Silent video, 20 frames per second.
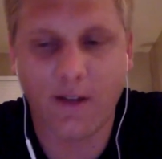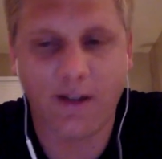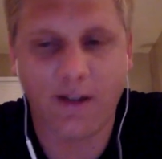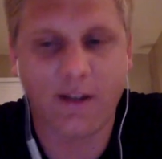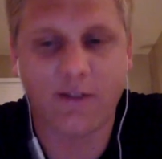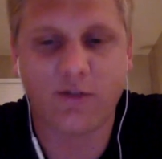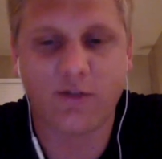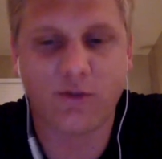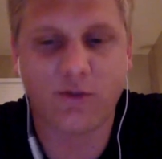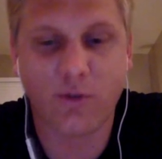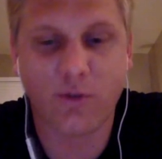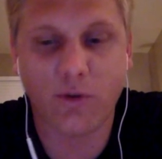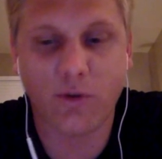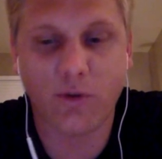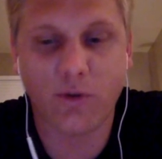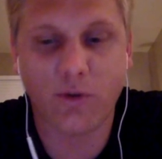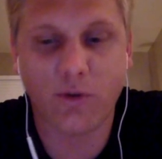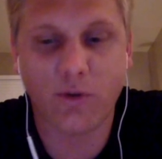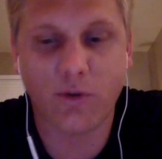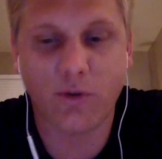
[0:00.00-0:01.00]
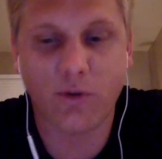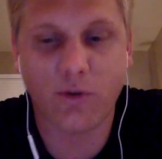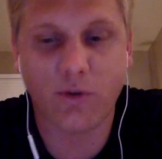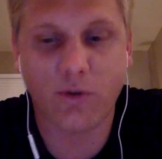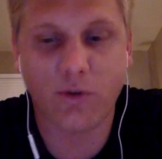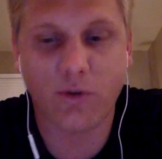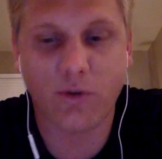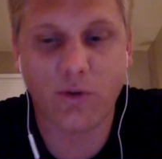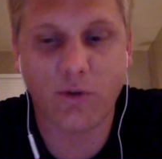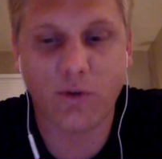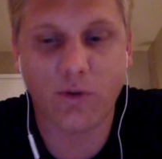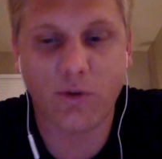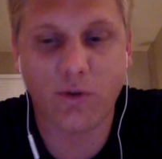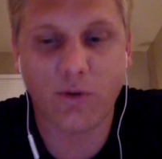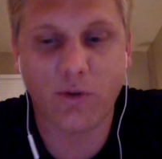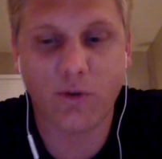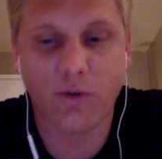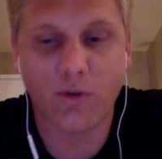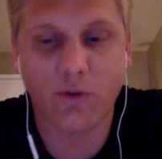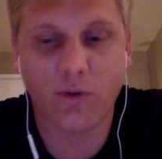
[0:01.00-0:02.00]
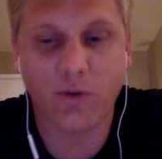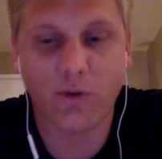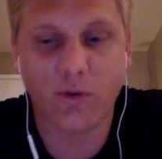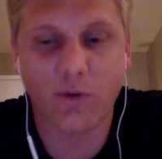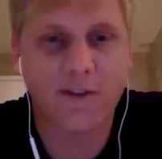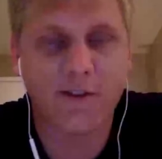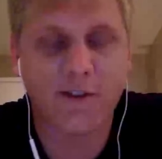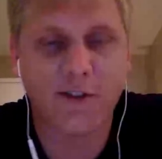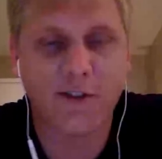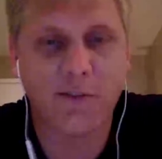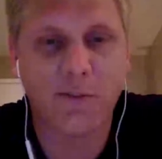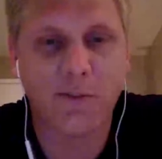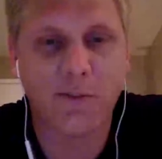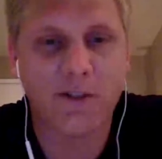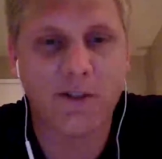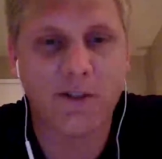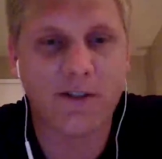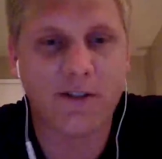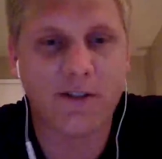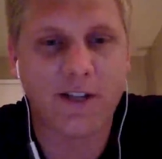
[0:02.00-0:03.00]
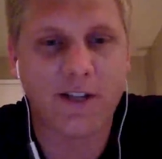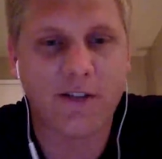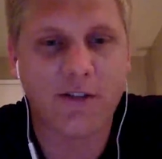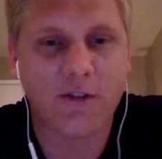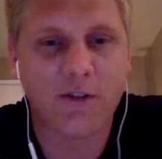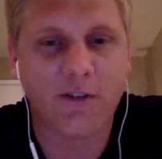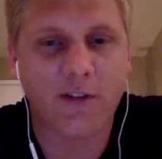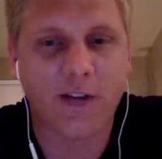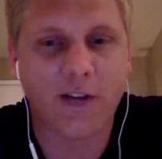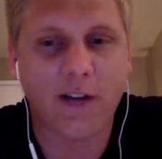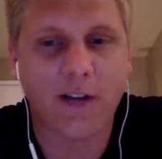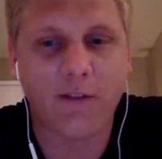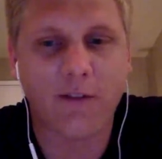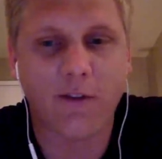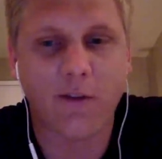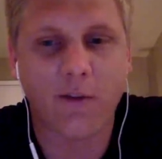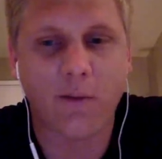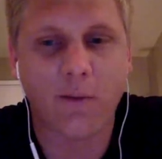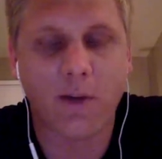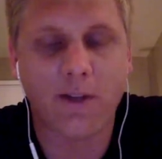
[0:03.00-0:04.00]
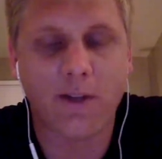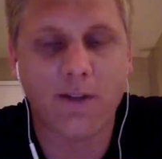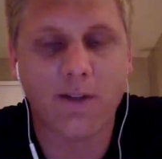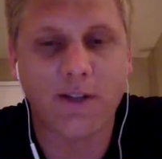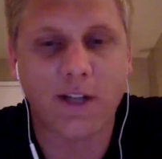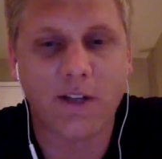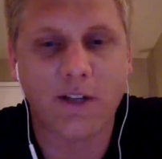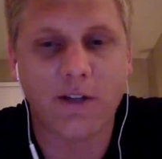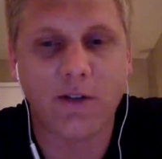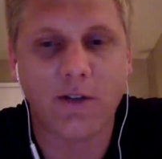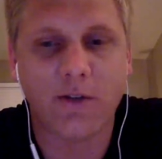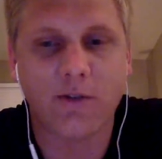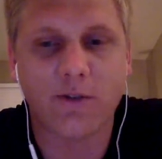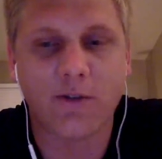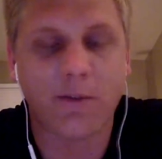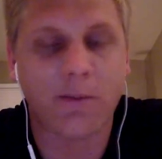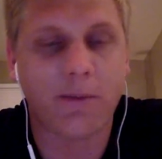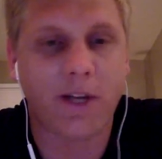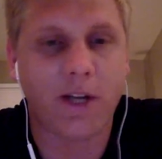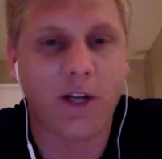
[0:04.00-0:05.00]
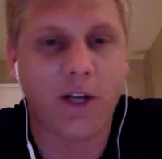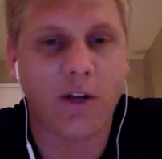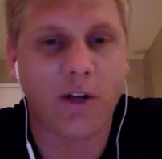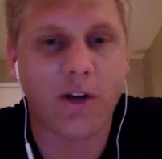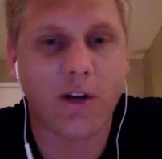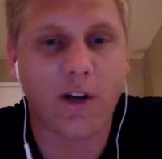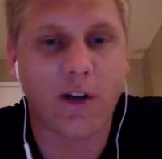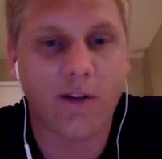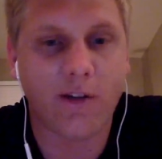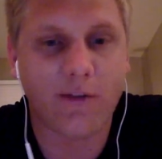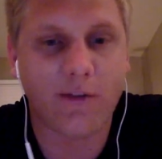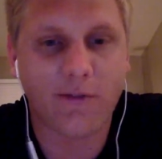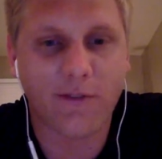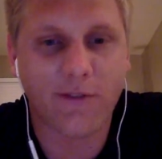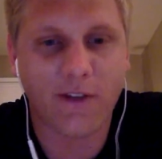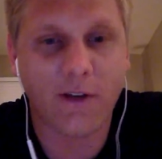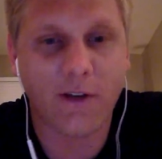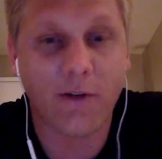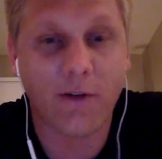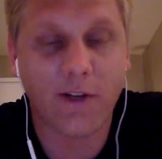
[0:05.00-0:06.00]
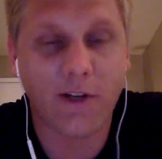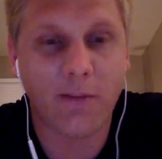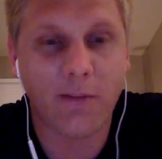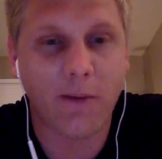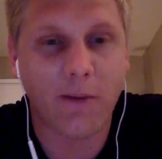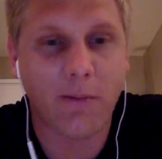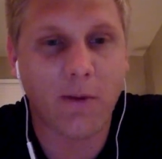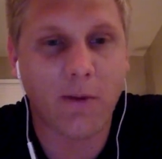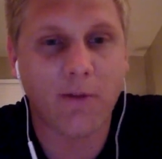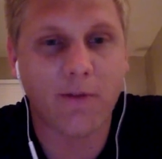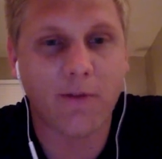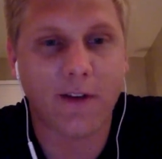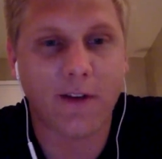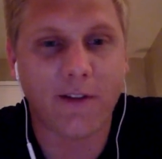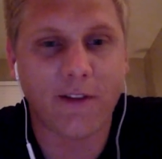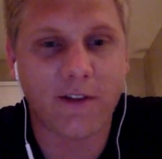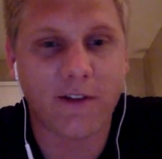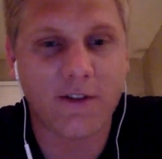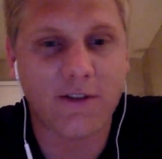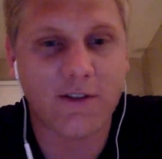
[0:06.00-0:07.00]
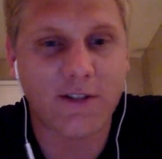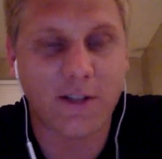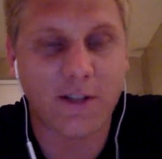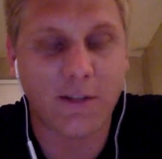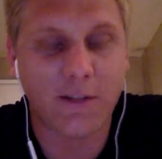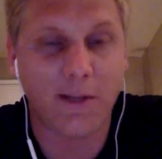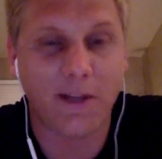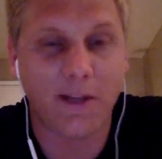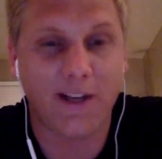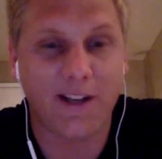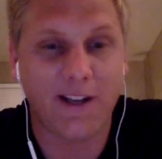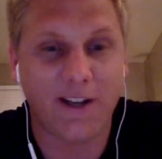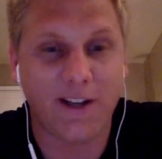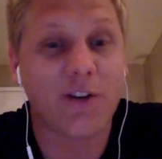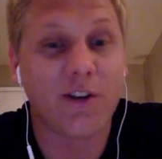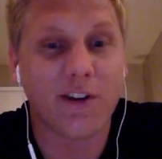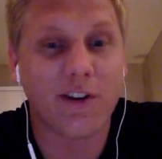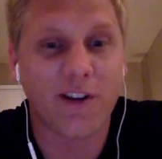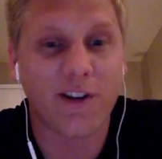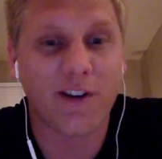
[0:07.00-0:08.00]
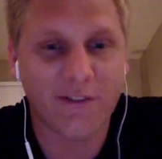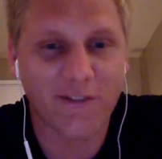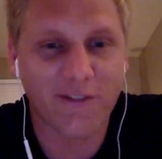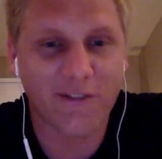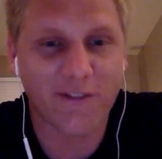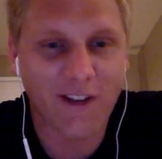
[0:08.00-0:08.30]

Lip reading: true in biology, that often the species that survive are the ones that do something good enough. They don't need to be perfect. They just need to be good enough.